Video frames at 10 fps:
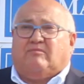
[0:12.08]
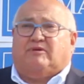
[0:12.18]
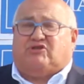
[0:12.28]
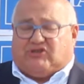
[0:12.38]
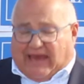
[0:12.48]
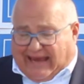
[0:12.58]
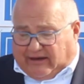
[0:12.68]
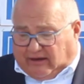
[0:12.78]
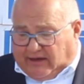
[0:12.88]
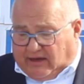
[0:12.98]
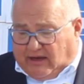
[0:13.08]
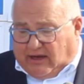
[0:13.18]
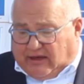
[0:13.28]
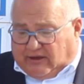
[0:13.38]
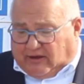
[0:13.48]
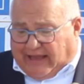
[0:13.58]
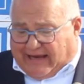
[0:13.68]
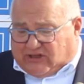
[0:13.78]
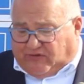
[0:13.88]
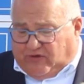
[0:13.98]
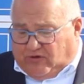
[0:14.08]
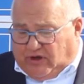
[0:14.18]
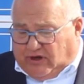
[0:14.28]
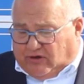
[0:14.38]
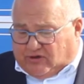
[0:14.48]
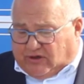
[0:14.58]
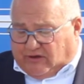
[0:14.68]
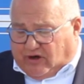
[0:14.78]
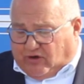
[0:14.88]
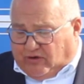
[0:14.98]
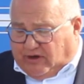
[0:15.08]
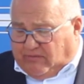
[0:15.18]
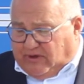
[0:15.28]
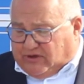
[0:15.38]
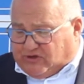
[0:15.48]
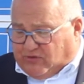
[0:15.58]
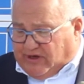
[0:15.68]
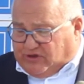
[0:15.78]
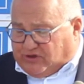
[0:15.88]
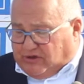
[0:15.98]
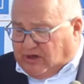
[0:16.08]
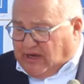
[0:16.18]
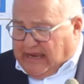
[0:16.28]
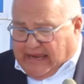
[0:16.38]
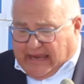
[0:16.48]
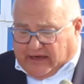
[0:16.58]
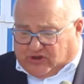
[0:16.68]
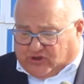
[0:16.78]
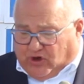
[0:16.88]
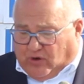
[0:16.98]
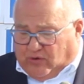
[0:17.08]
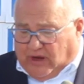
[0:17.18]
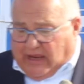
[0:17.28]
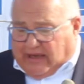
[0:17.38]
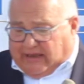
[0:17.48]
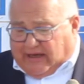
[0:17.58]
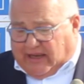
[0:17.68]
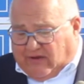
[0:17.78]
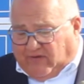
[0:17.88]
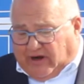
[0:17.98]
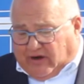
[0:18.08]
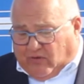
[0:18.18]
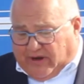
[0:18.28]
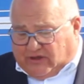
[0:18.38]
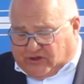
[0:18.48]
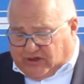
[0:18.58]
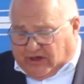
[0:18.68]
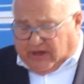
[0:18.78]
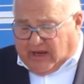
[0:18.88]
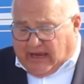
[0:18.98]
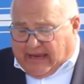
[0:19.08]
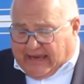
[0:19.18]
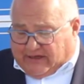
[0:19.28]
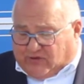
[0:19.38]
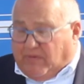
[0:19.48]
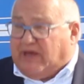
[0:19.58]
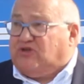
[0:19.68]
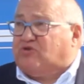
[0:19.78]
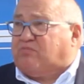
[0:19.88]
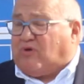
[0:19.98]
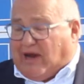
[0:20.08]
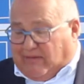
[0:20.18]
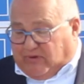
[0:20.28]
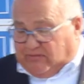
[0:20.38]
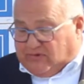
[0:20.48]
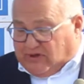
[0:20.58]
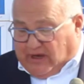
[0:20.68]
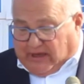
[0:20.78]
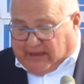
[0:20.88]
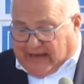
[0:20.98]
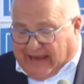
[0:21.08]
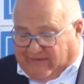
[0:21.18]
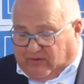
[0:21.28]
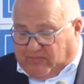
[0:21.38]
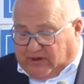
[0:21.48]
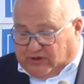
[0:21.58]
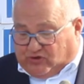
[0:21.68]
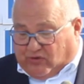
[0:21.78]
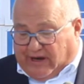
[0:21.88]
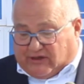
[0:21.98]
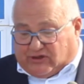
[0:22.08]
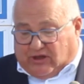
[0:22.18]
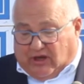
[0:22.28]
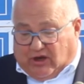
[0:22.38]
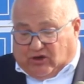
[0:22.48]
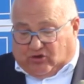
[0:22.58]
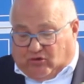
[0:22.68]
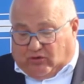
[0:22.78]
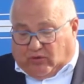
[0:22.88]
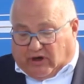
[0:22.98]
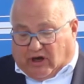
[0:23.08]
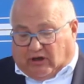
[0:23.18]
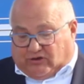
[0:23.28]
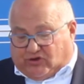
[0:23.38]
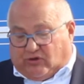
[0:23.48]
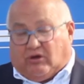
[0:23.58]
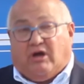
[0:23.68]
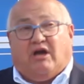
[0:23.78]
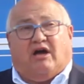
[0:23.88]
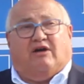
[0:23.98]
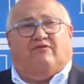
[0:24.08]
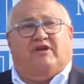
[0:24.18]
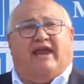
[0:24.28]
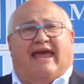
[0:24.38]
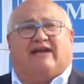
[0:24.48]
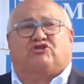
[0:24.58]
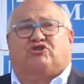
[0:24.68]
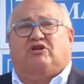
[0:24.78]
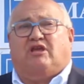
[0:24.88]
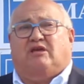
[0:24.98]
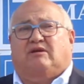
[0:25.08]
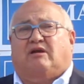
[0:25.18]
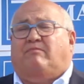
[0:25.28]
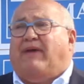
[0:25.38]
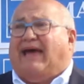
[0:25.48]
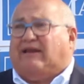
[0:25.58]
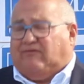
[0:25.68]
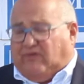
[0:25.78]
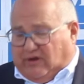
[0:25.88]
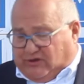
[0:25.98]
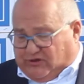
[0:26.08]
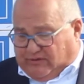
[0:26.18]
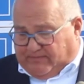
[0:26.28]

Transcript: But sadly, the last few years of the current administration has shown that even our great city has major problems that haven't been addressed due to a culture of inaction and combativeness.